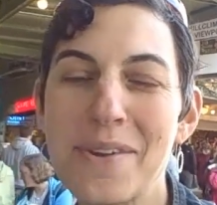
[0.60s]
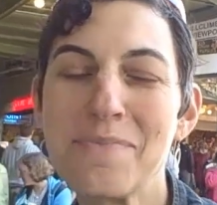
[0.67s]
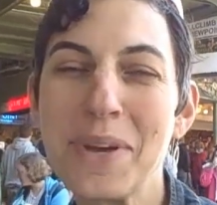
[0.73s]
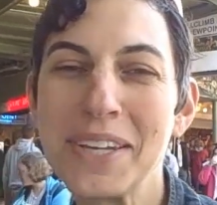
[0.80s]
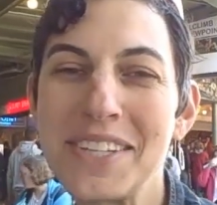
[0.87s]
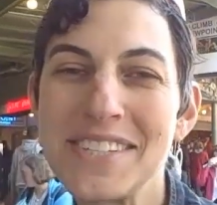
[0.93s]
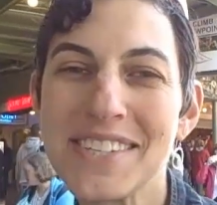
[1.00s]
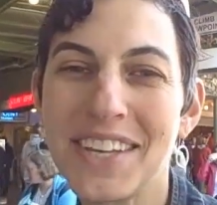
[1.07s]
Hi, I'm
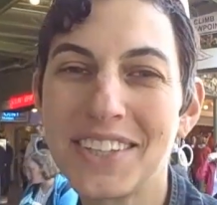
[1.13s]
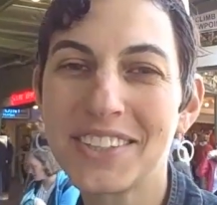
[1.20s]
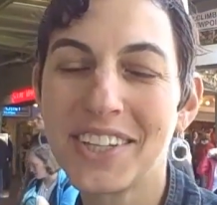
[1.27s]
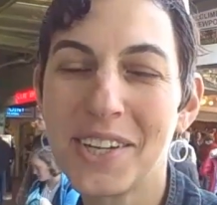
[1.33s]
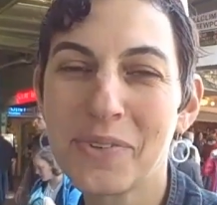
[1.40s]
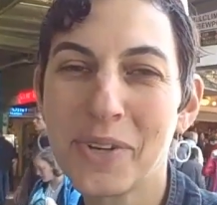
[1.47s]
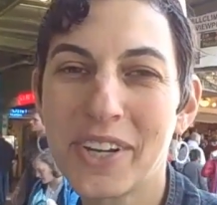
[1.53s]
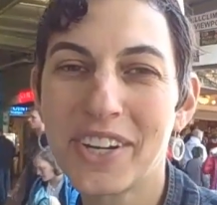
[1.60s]
Becky
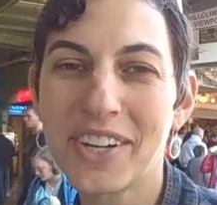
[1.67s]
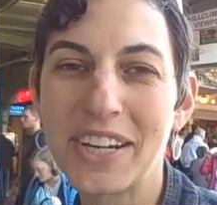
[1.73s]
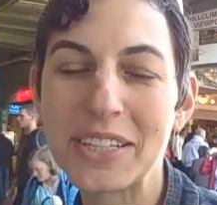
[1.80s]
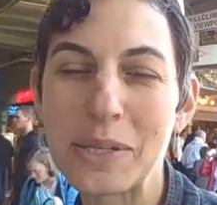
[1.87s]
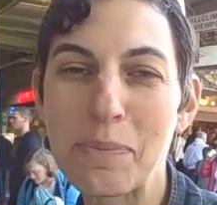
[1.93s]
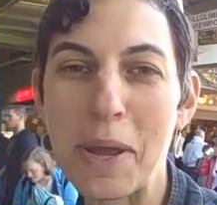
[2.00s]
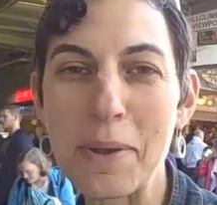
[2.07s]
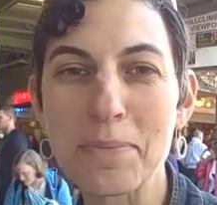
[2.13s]
Selengut. We're here
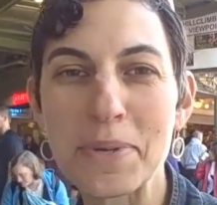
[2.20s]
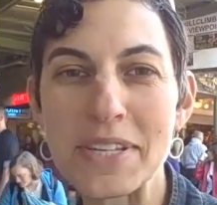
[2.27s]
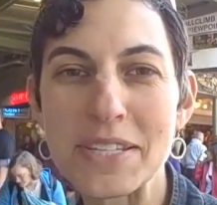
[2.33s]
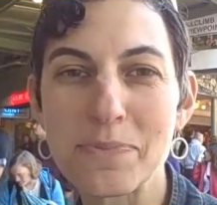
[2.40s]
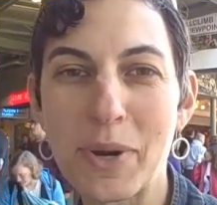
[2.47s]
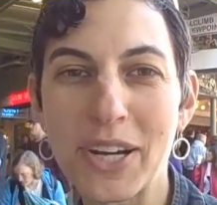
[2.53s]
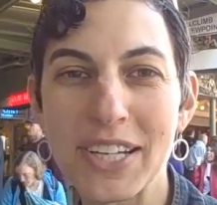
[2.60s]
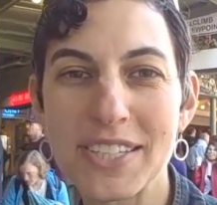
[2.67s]
at the Pike
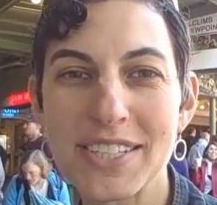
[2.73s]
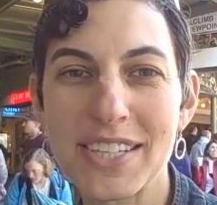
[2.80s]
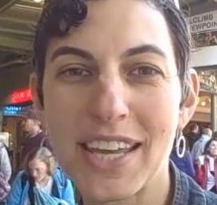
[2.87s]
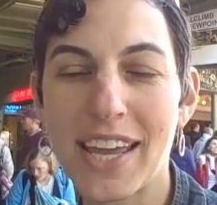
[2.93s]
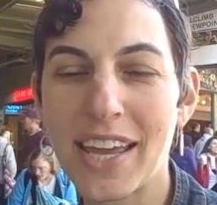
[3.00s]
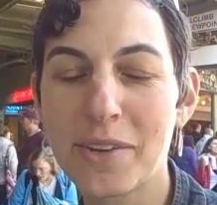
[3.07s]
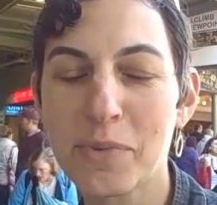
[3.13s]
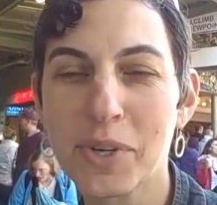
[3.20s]
Place Market
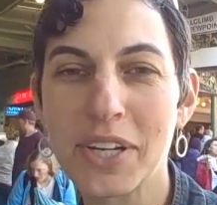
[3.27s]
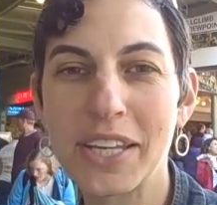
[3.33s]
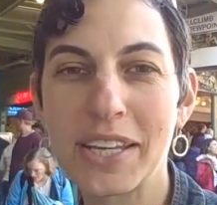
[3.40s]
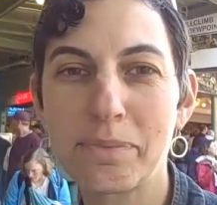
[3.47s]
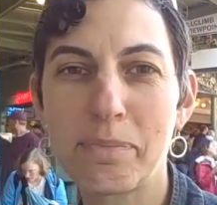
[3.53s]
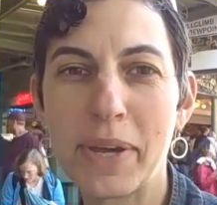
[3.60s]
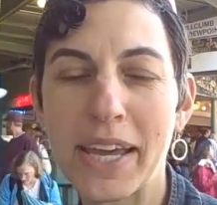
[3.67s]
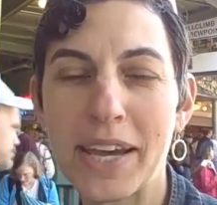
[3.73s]
today, and we're going
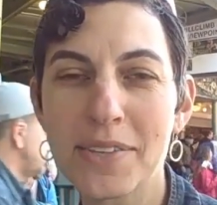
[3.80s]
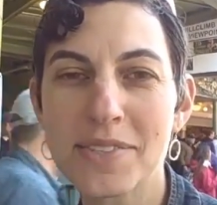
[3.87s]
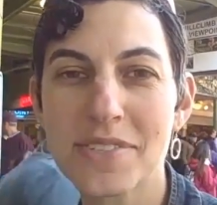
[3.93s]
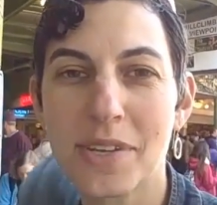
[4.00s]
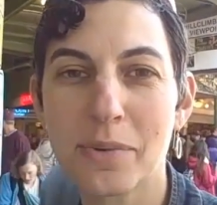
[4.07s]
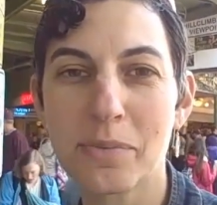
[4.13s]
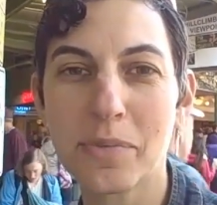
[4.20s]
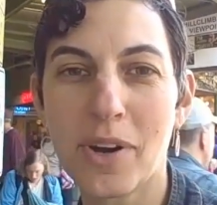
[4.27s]
to pick out
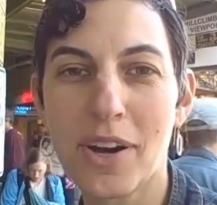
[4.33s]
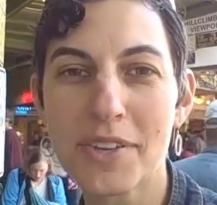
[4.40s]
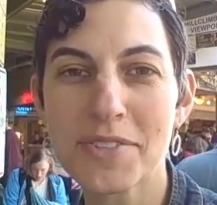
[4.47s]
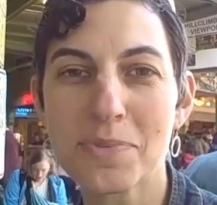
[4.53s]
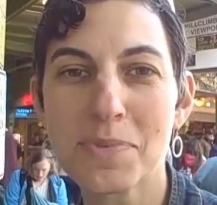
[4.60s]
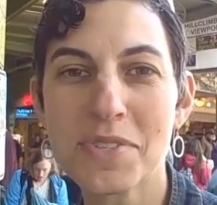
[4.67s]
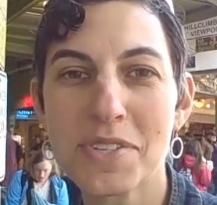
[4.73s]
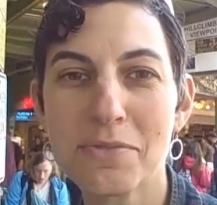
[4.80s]
some
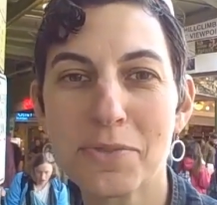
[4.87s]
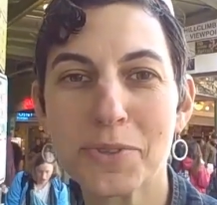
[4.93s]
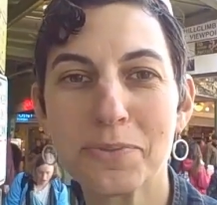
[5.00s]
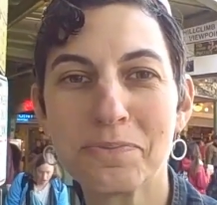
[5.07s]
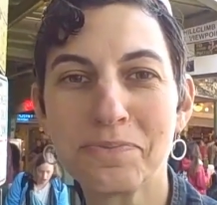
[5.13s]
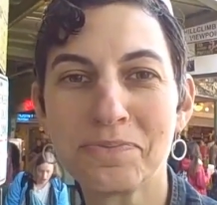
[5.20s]
awesome seafood.